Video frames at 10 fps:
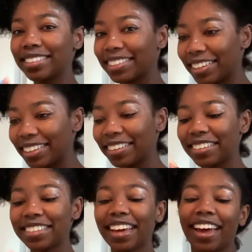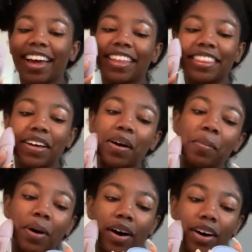use the
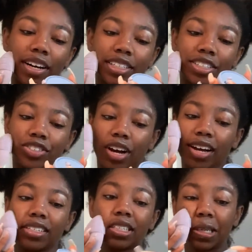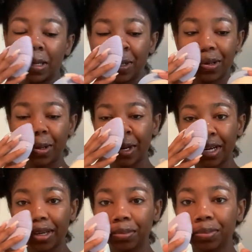Pond's dry skin
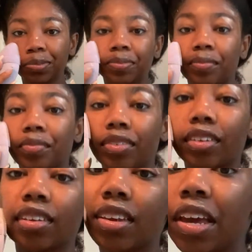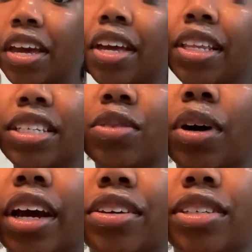cream. This is the one
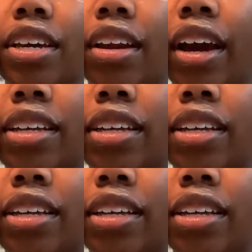I use at night,